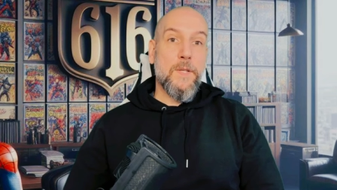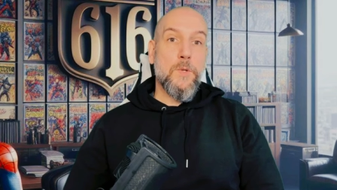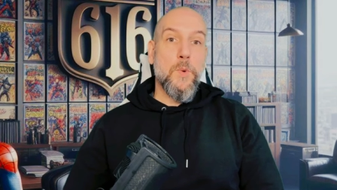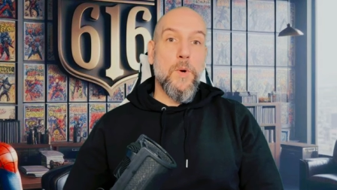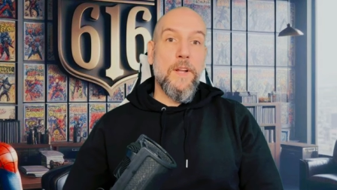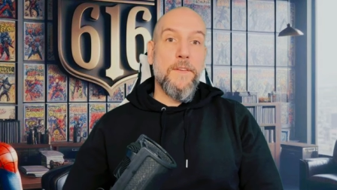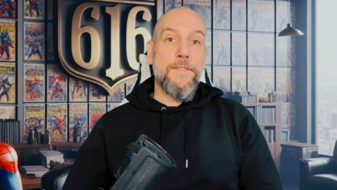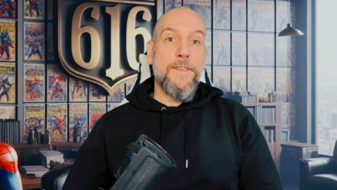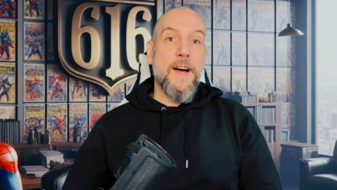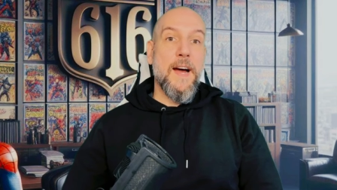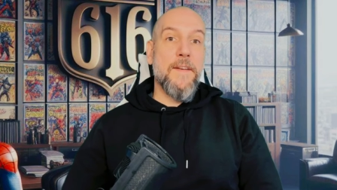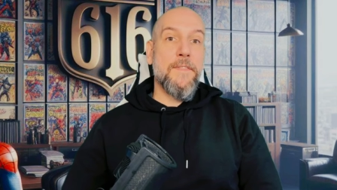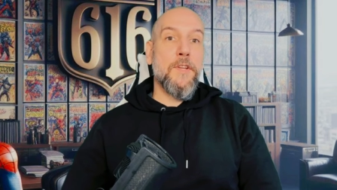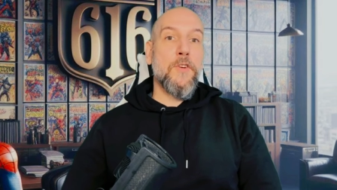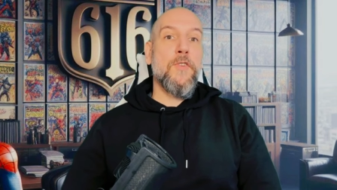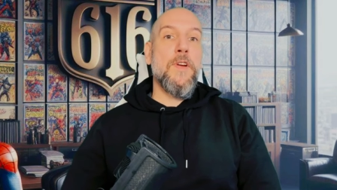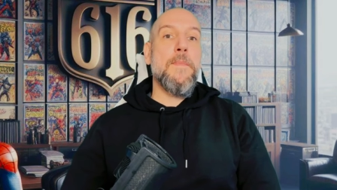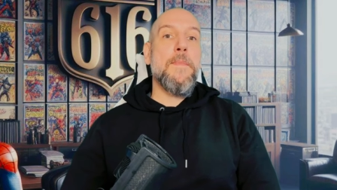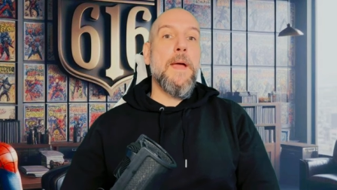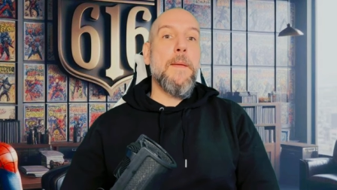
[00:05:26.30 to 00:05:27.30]
25,
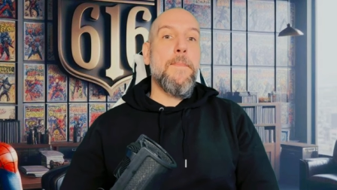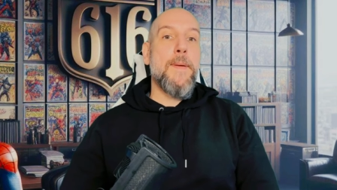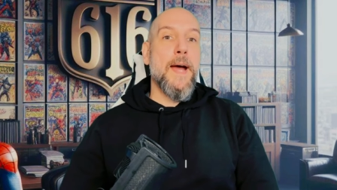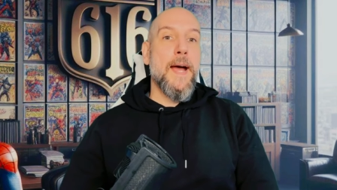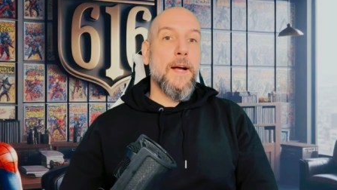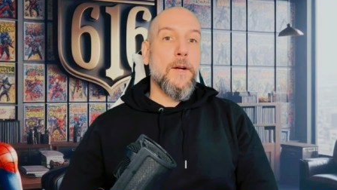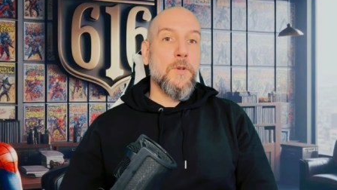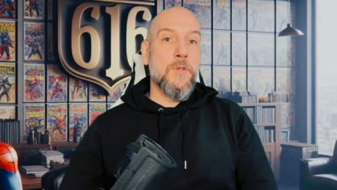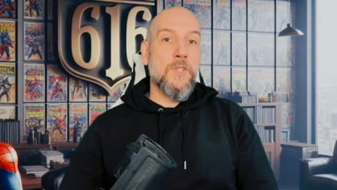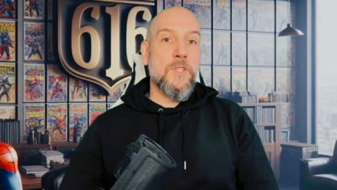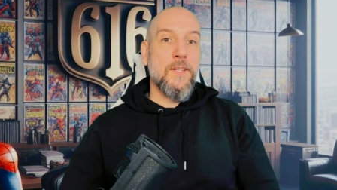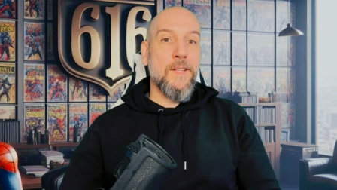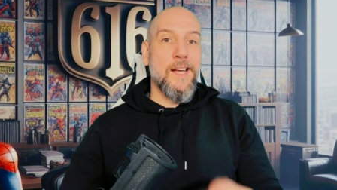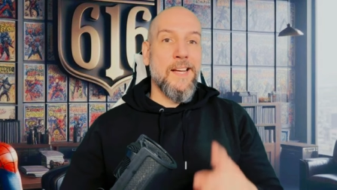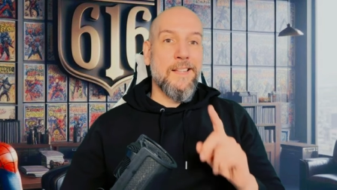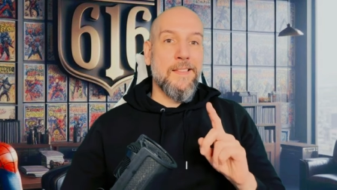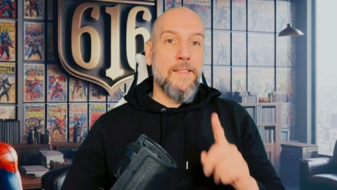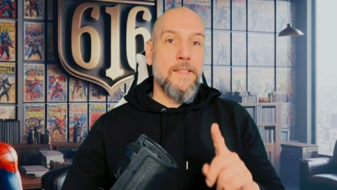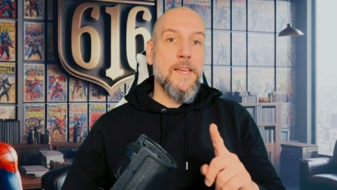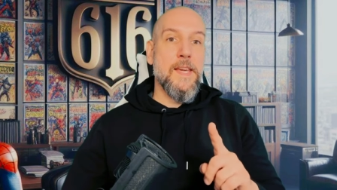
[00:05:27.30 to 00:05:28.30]
the Green Bay Packers
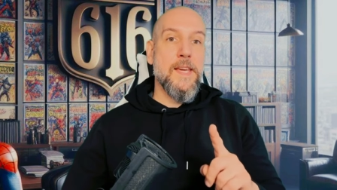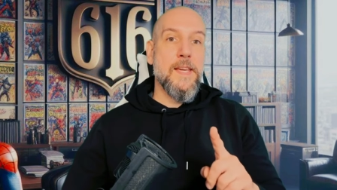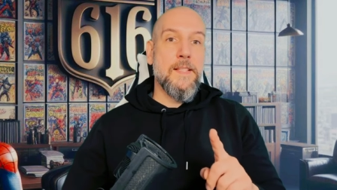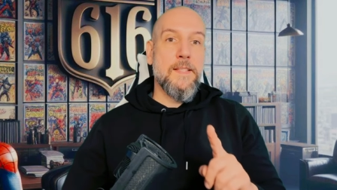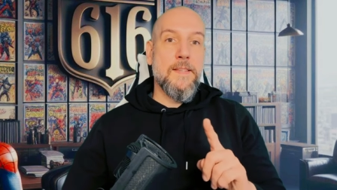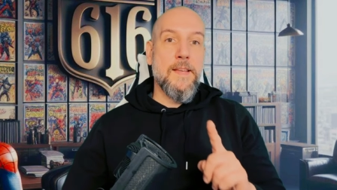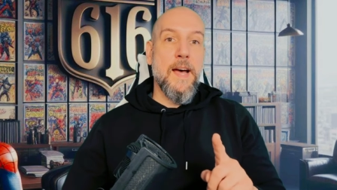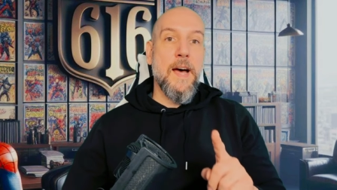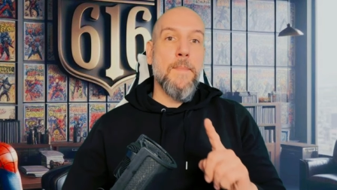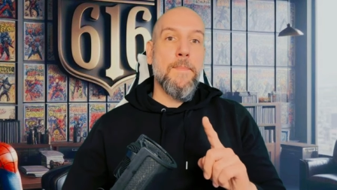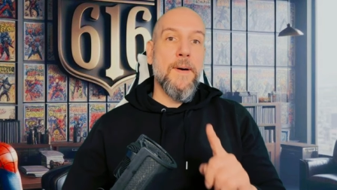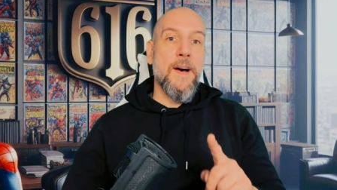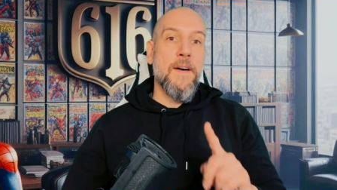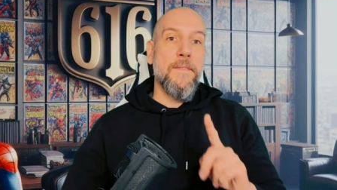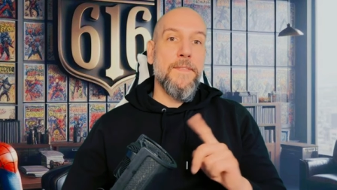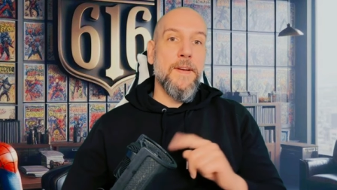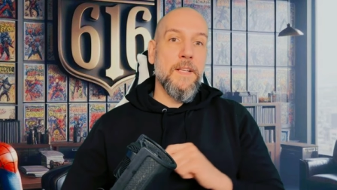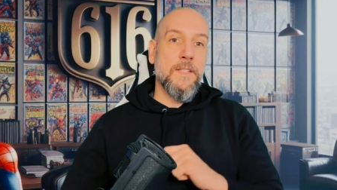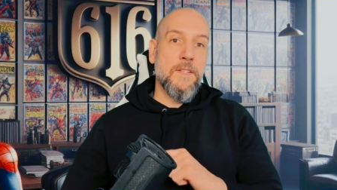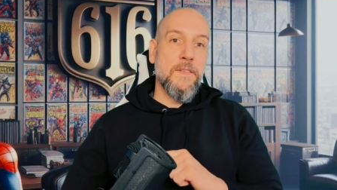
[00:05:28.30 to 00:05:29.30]
select the top
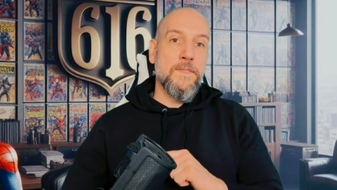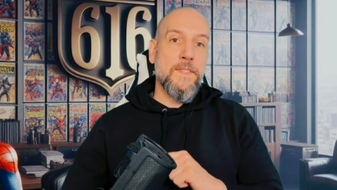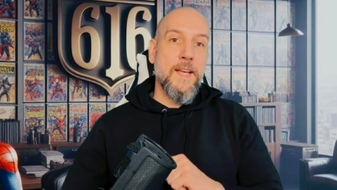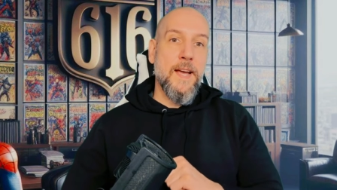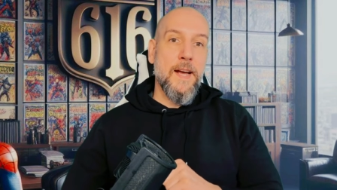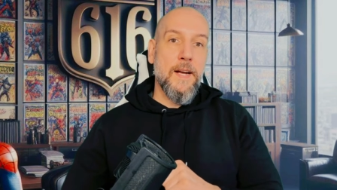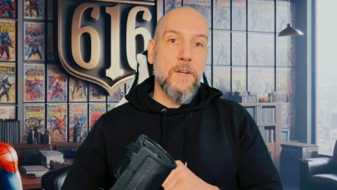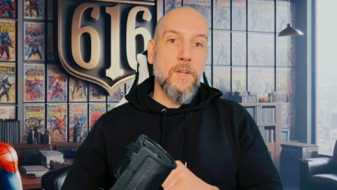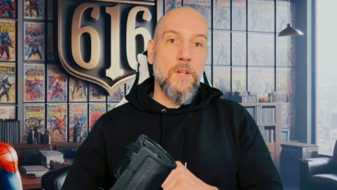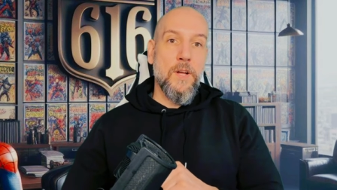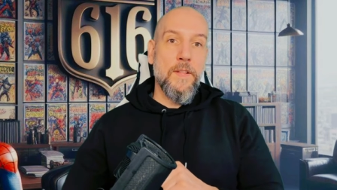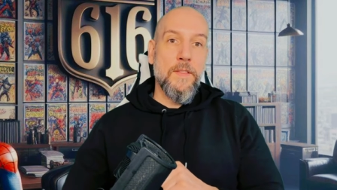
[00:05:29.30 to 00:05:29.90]
offensive tackle on